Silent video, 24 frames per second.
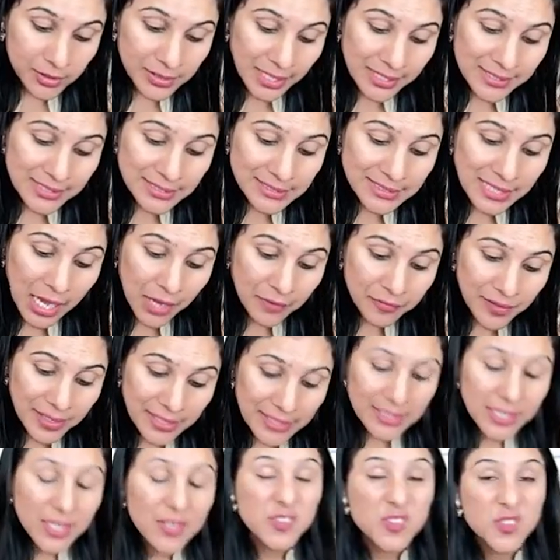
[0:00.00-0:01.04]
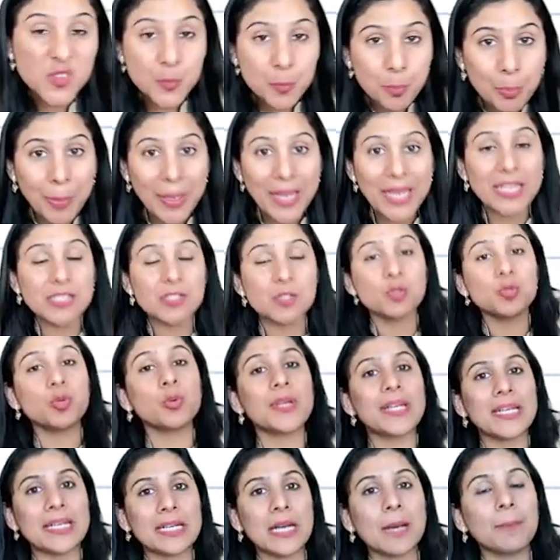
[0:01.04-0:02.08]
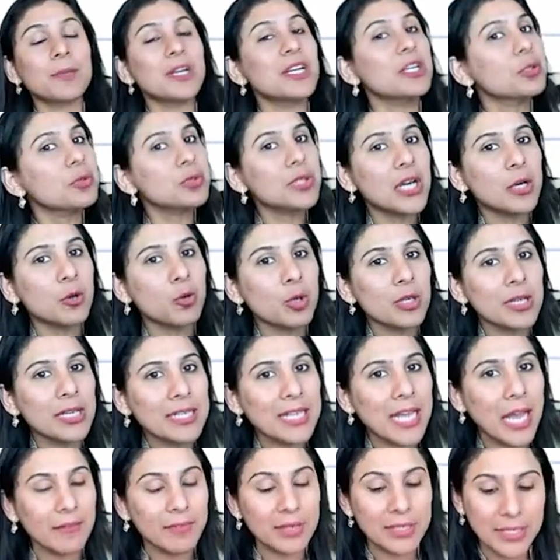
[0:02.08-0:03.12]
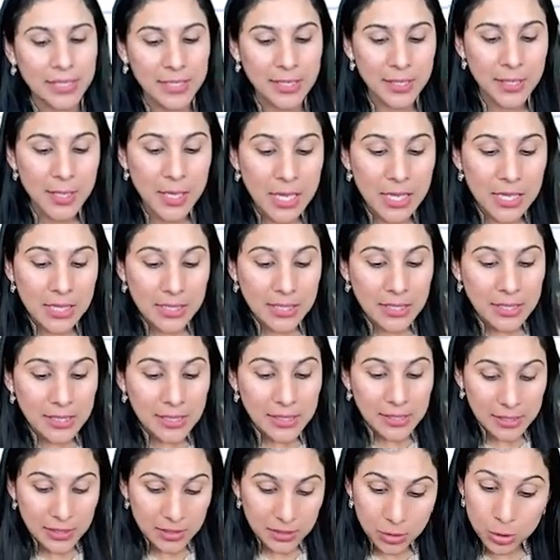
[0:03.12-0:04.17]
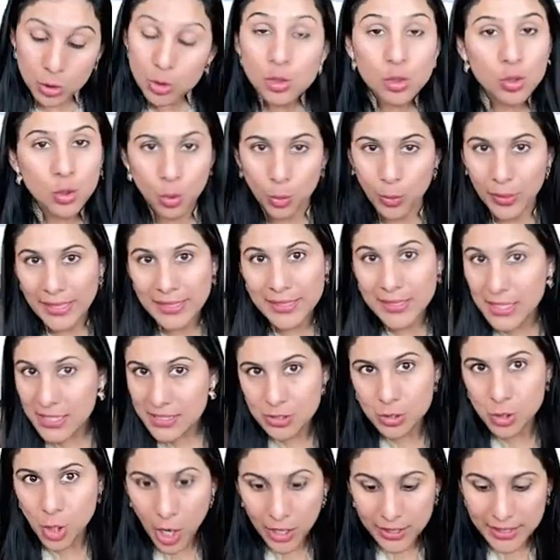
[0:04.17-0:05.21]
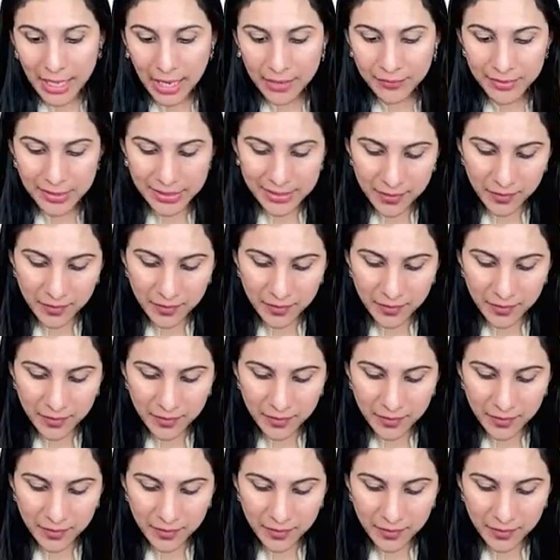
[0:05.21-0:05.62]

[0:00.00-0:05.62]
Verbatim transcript: does it have enough space to erupt into the oral cavity? No, it does not have